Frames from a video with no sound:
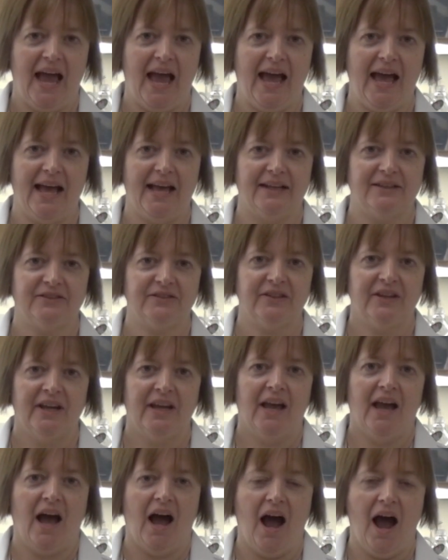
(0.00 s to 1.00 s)
And
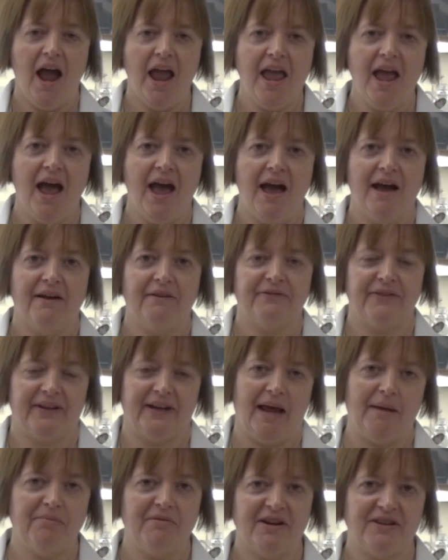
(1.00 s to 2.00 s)
I have
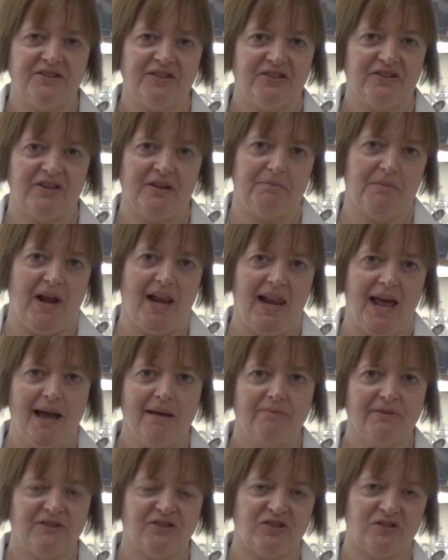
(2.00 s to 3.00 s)
apparatus in my
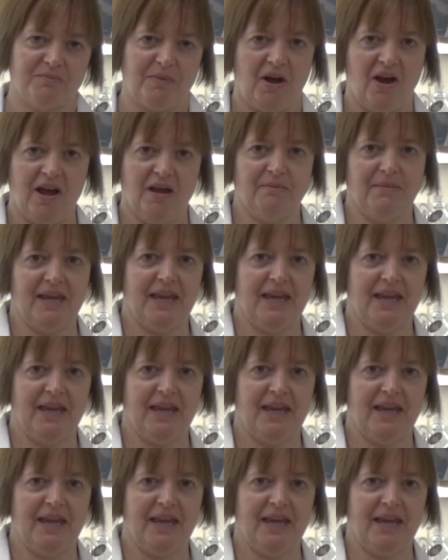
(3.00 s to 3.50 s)
lab, which is behind